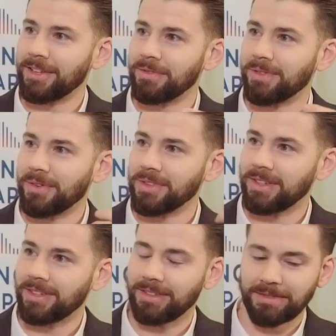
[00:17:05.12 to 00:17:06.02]
info in
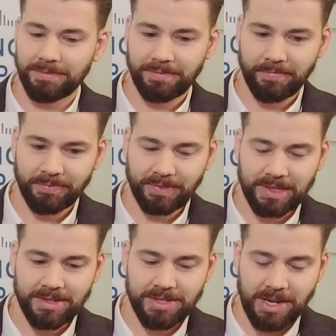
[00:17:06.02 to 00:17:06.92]
the
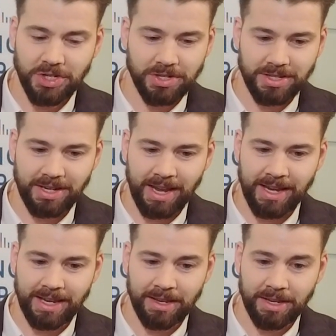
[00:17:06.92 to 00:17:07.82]
sessions
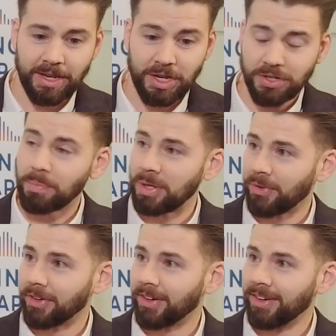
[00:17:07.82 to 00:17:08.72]
today is a
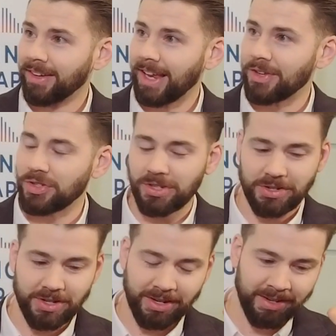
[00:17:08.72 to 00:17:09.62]
builder, as
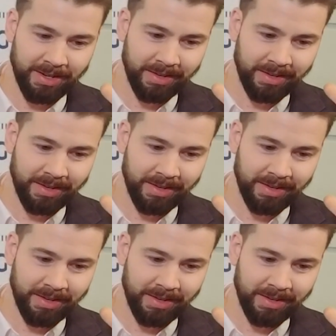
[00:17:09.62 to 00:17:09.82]
such a